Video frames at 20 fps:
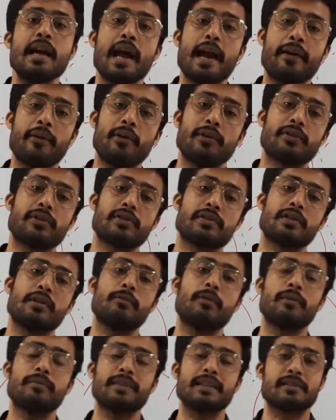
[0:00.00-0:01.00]
And also
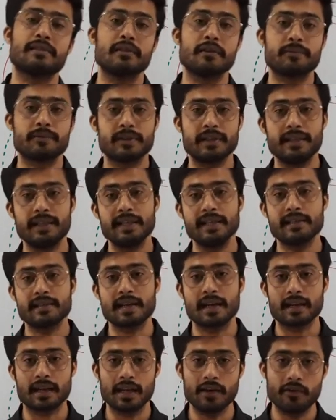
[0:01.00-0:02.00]
some of the subsidies
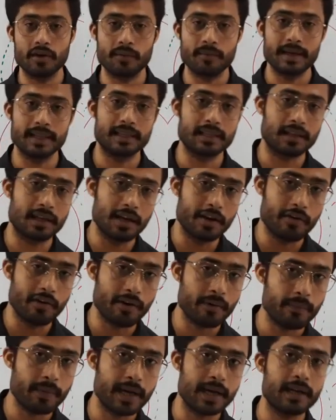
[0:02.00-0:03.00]
are given by the
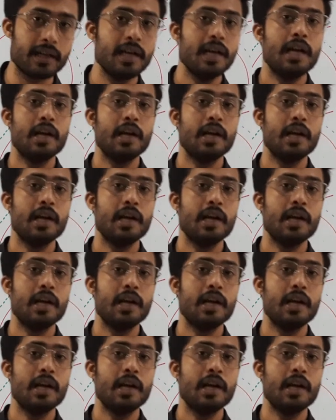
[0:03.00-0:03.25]
government